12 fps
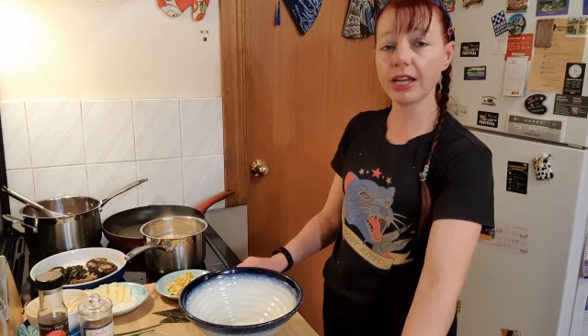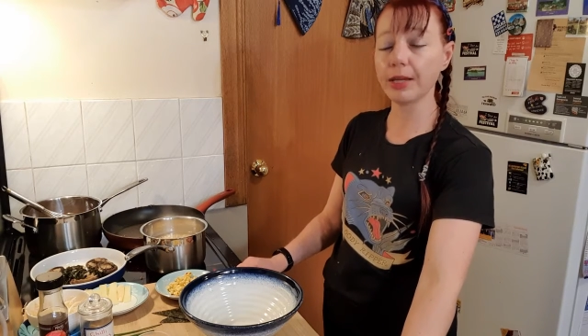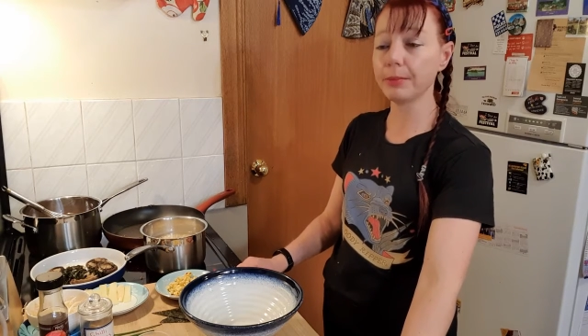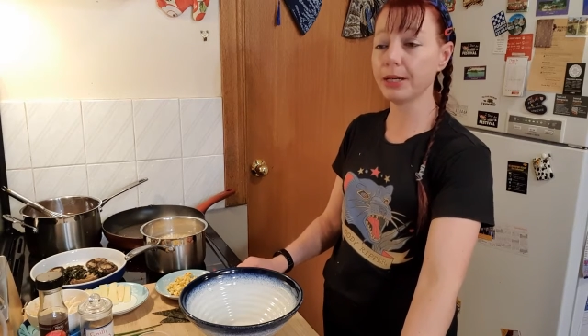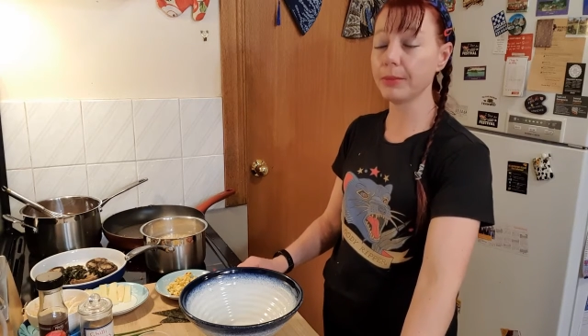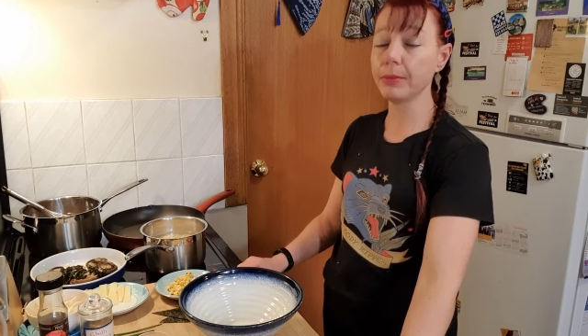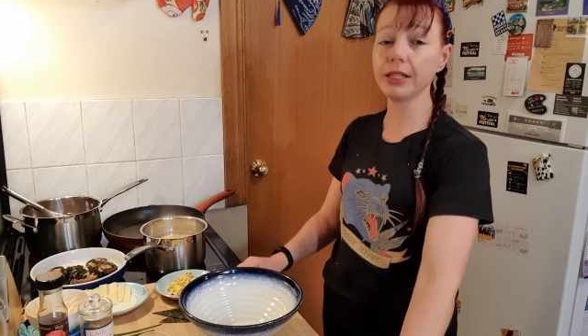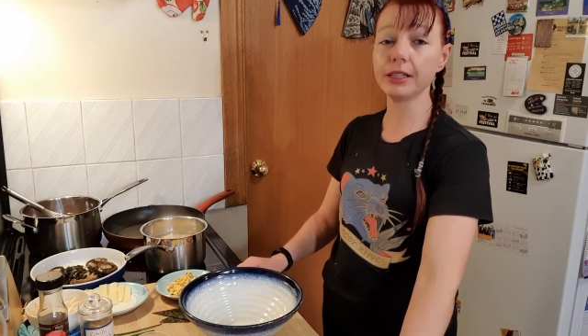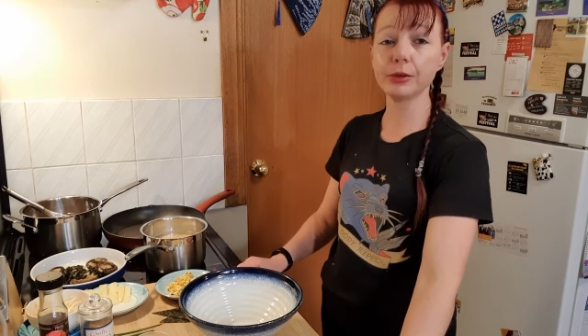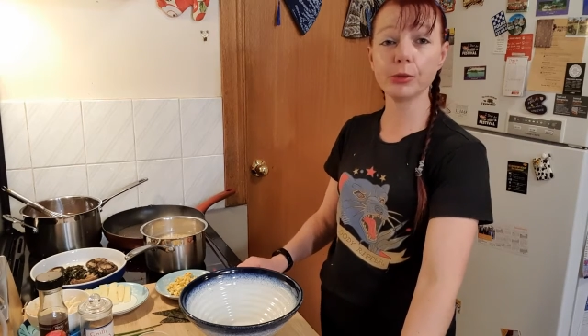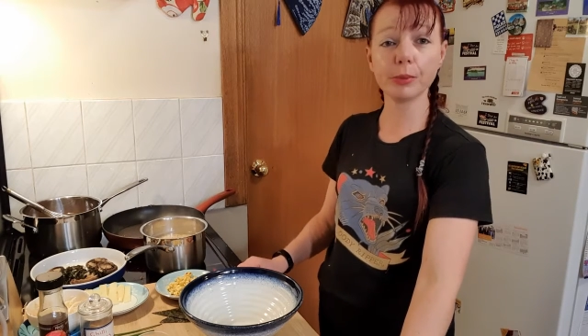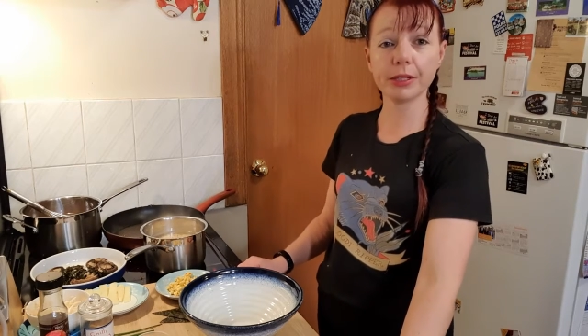and maybe a
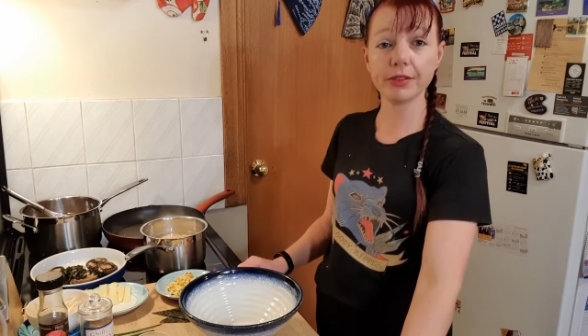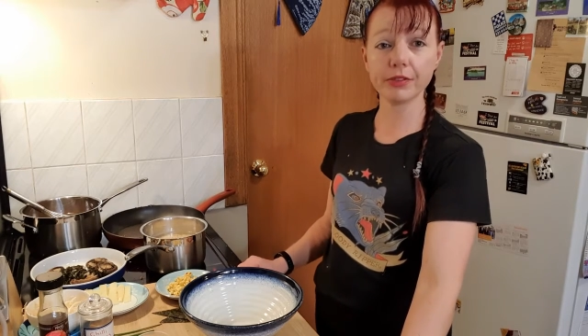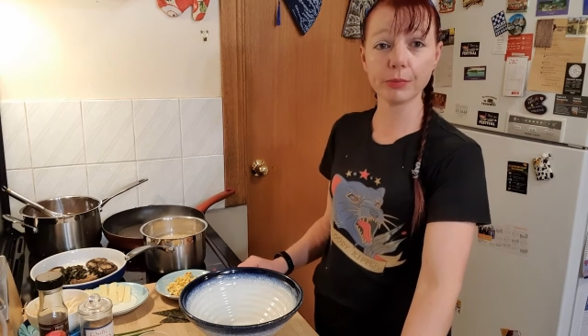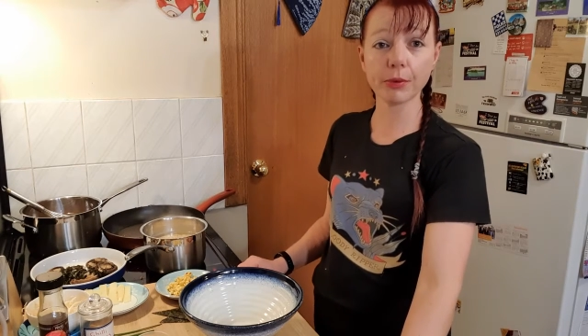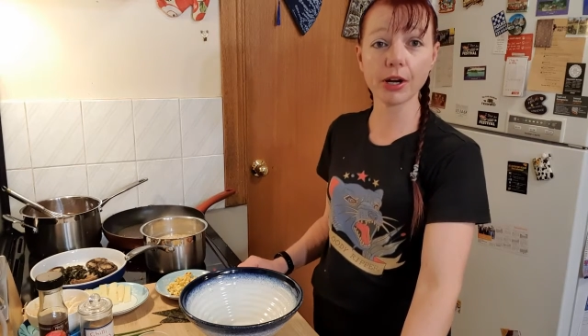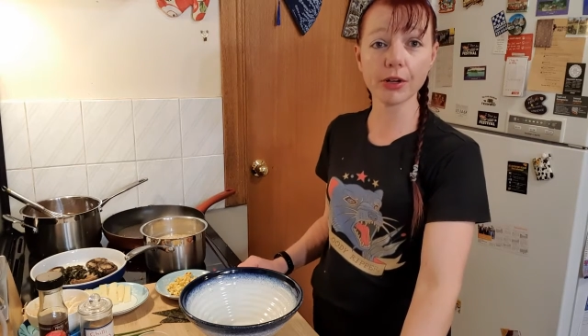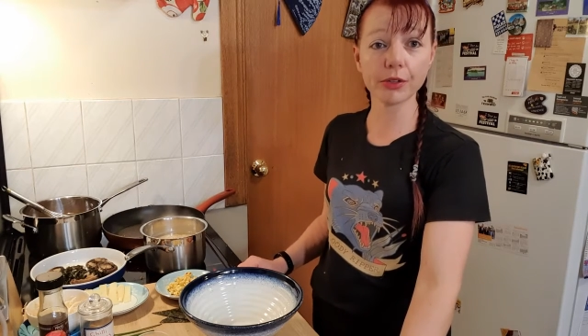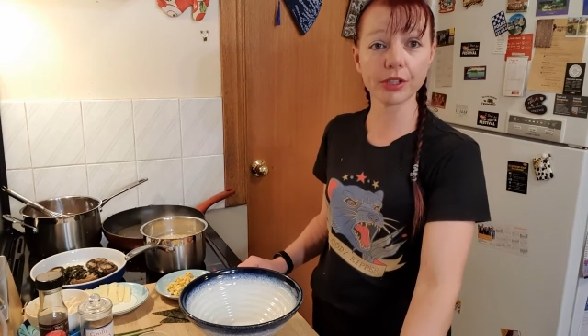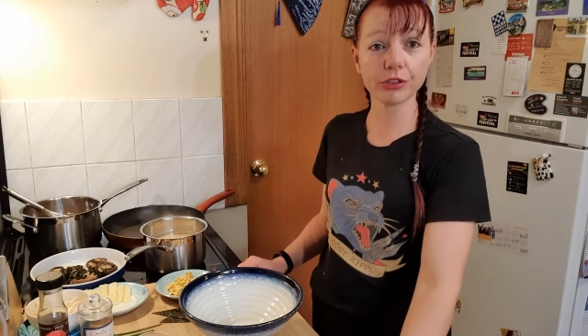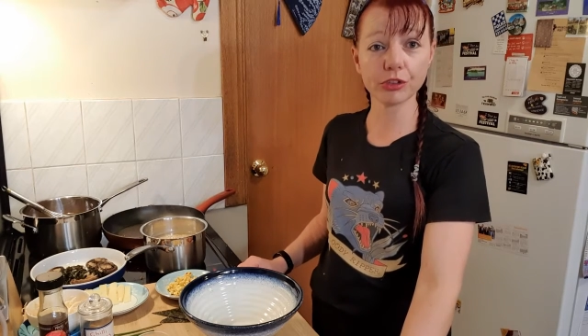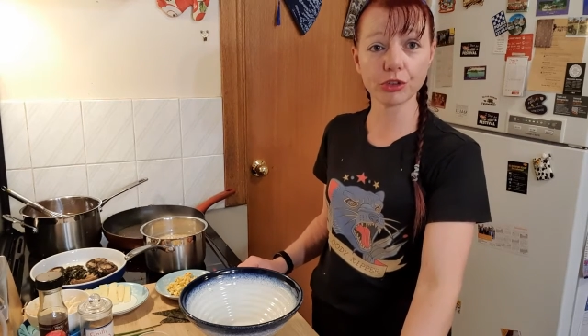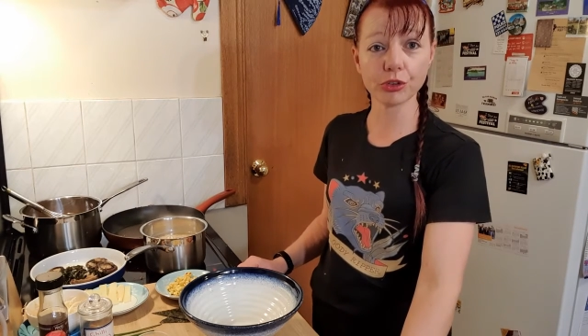little bit
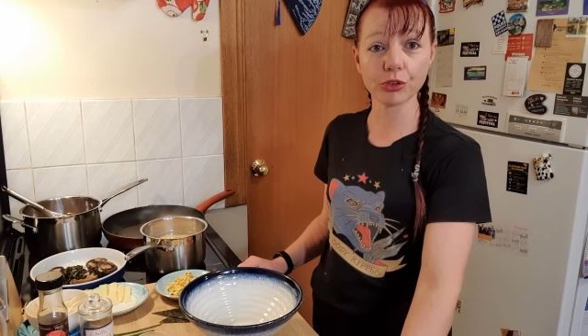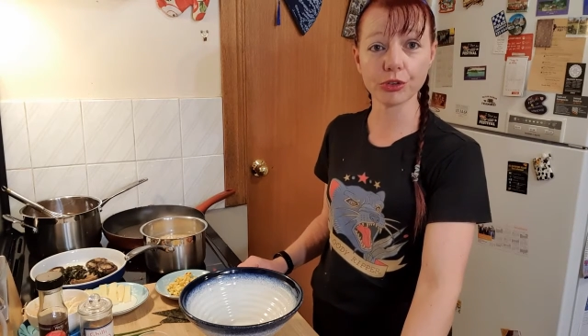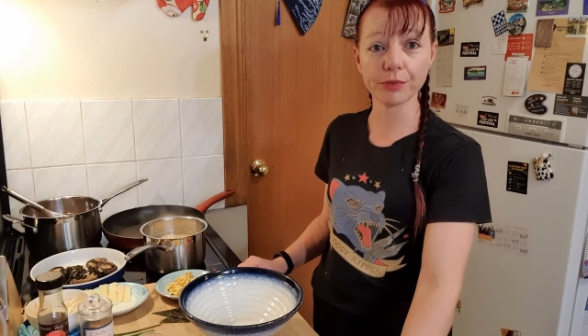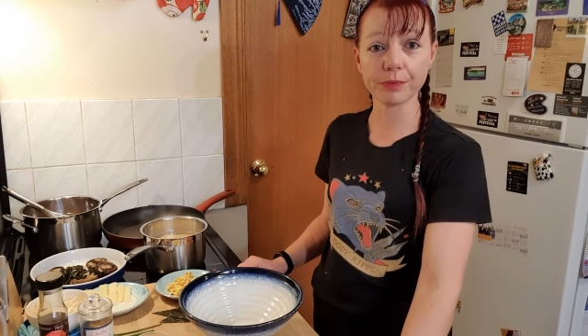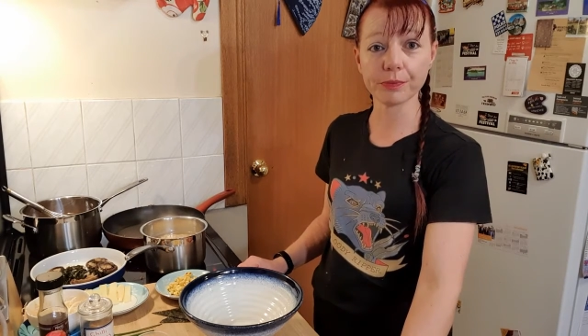inspiring too.